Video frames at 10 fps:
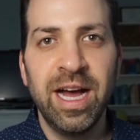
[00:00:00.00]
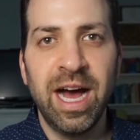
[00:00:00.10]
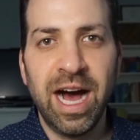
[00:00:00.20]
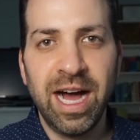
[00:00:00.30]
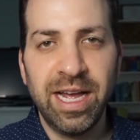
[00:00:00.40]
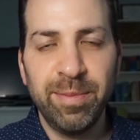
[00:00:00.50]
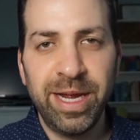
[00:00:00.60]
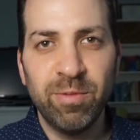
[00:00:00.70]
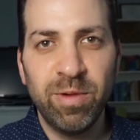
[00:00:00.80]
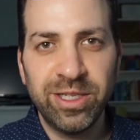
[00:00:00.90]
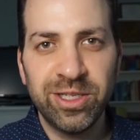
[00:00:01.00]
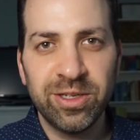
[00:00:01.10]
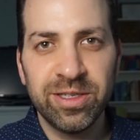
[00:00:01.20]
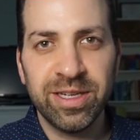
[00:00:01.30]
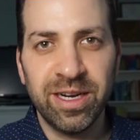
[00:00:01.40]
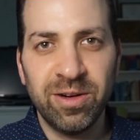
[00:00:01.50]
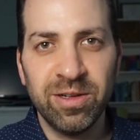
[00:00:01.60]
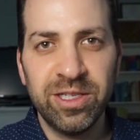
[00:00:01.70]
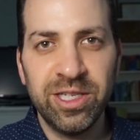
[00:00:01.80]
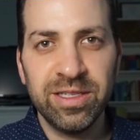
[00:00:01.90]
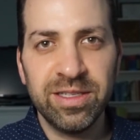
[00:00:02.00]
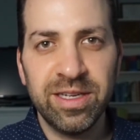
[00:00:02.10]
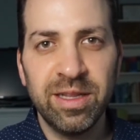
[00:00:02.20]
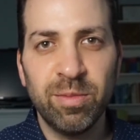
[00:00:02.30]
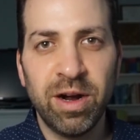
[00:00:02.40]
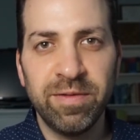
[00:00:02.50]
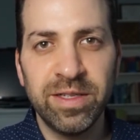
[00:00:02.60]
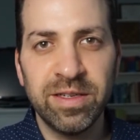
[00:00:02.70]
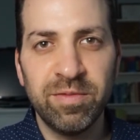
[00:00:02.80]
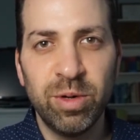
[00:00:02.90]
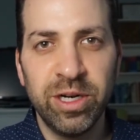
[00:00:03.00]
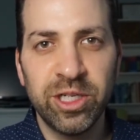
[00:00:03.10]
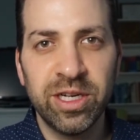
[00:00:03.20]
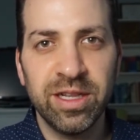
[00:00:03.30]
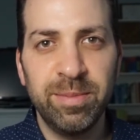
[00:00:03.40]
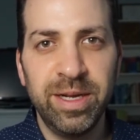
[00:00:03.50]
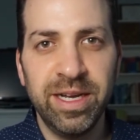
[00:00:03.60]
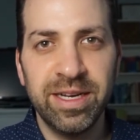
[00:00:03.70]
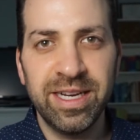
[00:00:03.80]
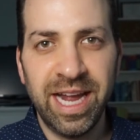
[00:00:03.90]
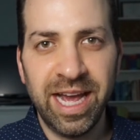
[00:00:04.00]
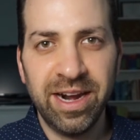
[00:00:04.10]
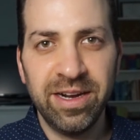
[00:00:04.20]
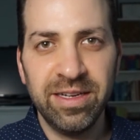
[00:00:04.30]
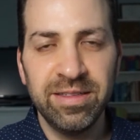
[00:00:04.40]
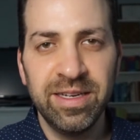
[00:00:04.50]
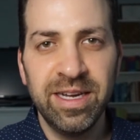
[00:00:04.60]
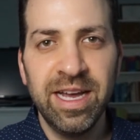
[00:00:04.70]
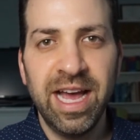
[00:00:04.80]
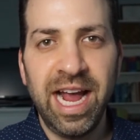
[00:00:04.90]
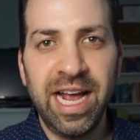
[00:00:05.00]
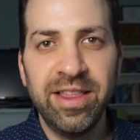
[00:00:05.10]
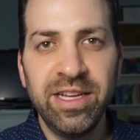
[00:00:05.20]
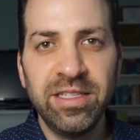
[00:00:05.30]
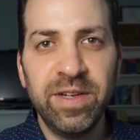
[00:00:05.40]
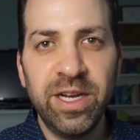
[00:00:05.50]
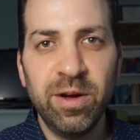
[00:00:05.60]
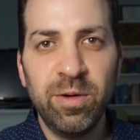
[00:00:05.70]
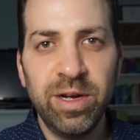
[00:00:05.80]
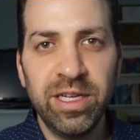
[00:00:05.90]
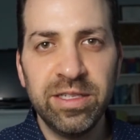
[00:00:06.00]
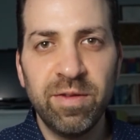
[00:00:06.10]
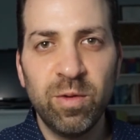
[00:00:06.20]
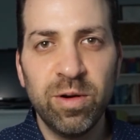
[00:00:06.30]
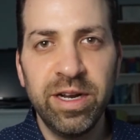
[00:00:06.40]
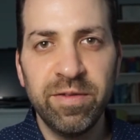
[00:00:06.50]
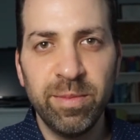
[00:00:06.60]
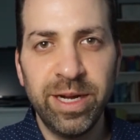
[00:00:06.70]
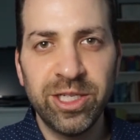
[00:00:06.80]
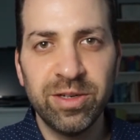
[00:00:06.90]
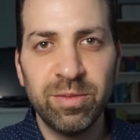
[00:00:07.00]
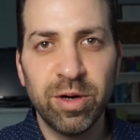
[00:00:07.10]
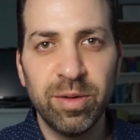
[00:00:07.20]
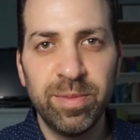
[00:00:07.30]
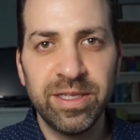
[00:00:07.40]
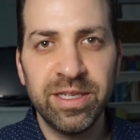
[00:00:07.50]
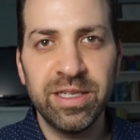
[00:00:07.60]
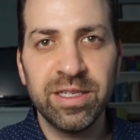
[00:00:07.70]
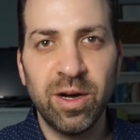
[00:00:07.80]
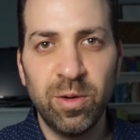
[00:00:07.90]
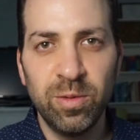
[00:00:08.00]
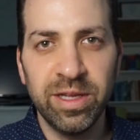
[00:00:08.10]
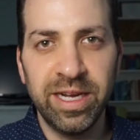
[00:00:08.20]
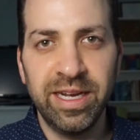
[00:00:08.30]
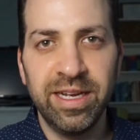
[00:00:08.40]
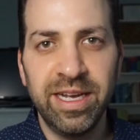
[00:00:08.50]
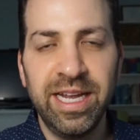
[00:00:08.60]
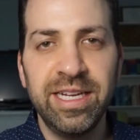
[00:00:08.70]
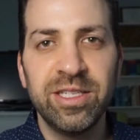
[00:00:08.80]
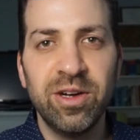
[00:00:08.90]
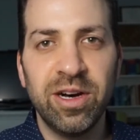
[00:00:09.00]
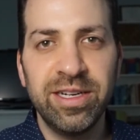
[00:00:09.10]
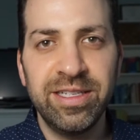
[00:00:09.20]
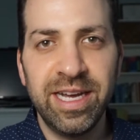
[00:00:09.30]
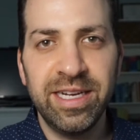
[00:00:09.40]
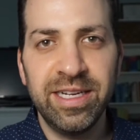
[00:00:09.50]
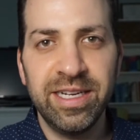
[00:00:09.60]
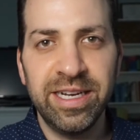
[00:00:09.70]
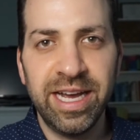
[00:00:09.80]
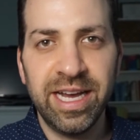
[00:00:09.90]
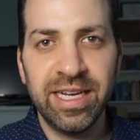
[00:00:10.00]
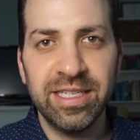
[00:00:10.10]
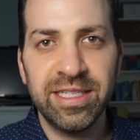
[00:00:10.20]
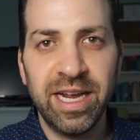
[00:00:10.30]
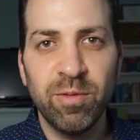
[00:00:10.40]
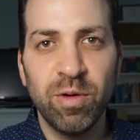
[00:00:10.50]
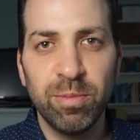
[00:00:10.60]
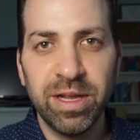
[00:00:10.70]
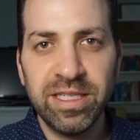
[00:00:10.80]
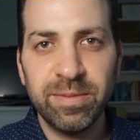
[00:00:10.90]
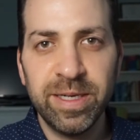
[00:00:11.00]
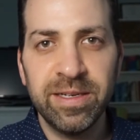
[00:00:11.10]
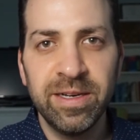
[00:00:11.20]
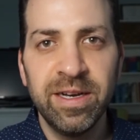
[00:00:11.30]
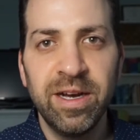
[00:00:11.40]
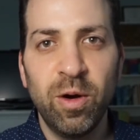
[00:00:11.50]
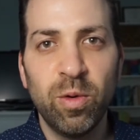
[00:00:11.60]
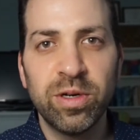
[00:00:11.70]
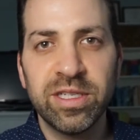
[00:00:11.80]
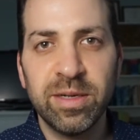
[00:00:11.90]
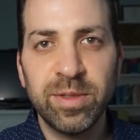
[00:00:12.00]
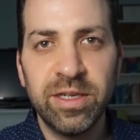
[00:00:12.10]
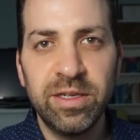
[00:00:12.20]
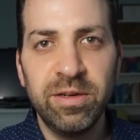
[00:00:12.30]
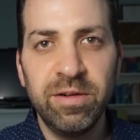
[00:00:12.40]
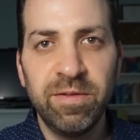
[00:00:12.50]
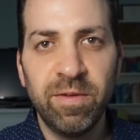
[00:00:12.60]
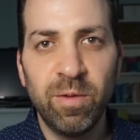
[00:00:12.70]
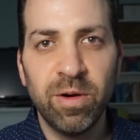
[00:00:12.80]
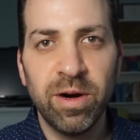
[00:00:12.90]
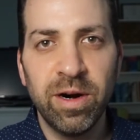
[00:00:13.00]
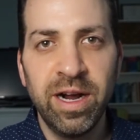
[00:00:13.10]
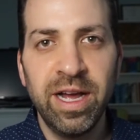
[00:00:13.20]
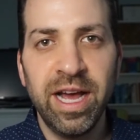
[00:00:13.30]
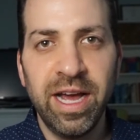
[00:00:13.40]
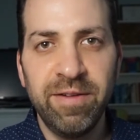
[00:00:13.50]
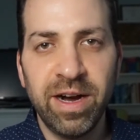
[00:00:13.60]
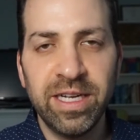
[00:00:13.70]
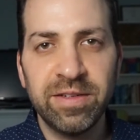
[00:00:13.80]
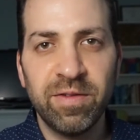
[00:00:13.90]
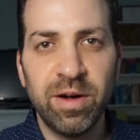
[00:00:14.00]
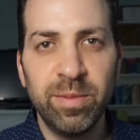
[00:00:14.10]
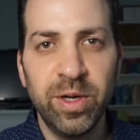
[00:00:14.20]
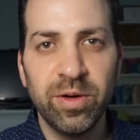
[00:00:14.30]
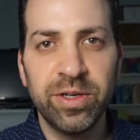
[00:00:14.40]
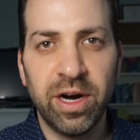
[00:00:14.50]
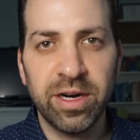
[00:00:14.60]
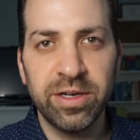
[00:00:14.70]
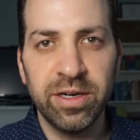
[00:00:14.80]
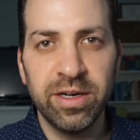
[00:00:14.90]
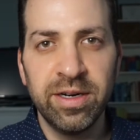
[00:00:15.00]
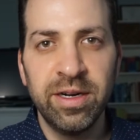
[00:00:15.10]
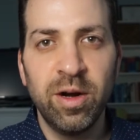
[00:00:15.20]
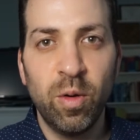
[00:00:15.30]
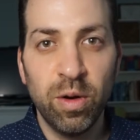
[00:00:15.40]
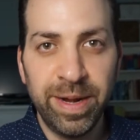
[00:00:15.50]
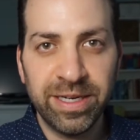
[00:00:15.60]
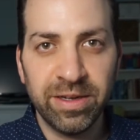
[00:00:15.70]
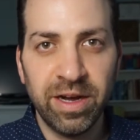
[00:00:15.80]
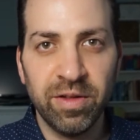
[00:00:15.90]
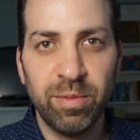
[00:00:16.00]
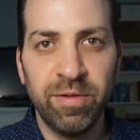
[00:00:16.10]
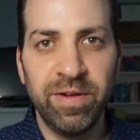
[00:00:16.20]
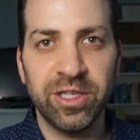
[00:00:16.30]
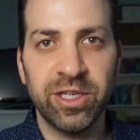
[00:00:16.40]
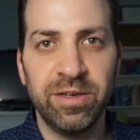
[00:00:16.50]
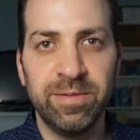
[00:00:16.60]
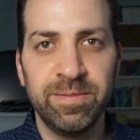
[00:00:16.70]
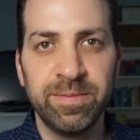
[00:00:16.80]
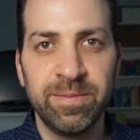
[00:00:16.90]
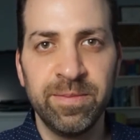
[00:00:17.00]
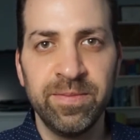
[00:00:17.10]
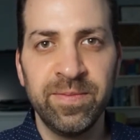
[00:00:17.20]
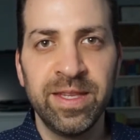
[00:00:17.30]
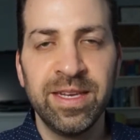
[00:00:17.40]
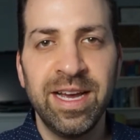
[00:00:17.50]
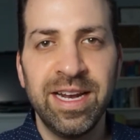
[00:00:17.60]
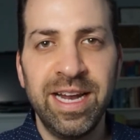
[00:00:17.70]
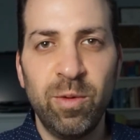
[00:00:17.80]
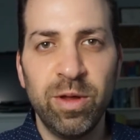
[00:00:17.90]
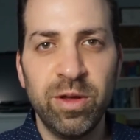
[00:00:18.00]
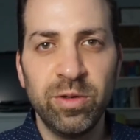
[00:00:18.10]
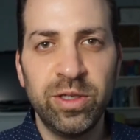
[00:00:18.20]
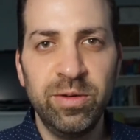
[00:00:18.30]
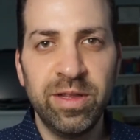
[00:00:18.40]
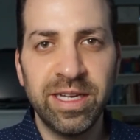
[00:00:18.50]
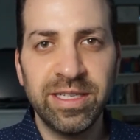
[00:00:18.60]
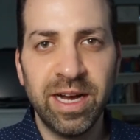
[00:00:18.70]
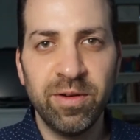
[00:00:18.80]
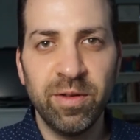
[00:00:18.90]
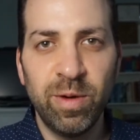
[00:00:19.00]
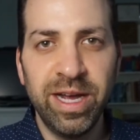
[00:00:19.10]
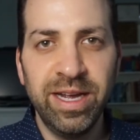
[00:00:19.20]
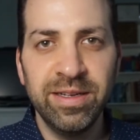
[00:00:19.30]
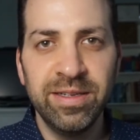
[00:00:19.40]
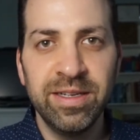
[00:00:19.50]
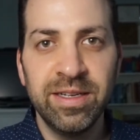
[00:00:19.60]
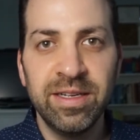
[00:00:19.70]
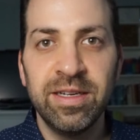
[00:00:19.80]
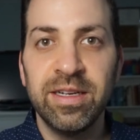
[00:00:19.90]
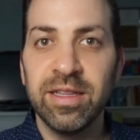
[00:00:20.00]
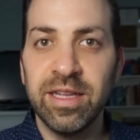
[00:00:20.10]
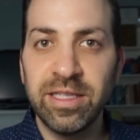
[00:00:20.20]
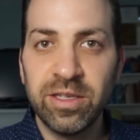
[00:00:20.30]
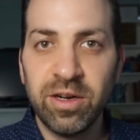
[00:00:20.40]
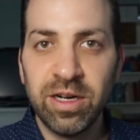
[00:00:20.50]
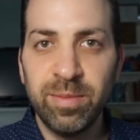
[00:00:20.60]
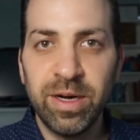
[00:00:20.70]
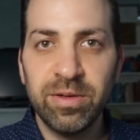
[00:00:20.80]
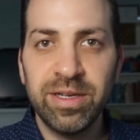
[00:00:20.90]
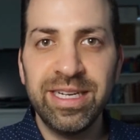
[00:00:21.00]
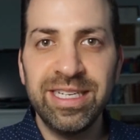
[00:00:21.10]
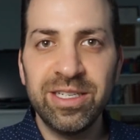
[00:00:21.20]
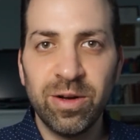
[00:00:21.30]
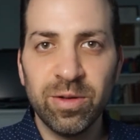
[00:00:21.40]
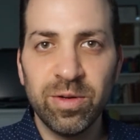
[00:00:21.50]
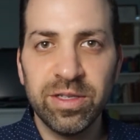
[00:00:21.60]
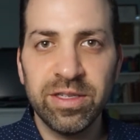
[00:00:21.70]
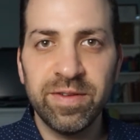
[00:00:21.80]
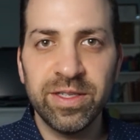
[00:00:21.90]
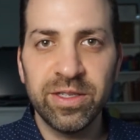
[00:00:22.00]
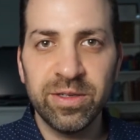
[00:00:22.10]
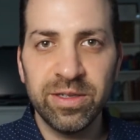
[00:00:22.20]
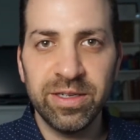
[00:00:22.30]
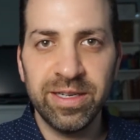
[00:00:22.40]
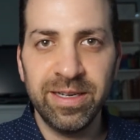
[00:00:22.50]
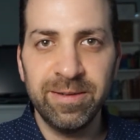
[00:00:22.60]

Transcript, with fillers: I am a registered psychologist in the province of British Columbia, Canada, and this video is for informational purposes only. It is not intended as a replacement or substitute for advice from your doctor or mental health professional. Now, with those two things out of the way, let's talk about intolerance of uncertainty.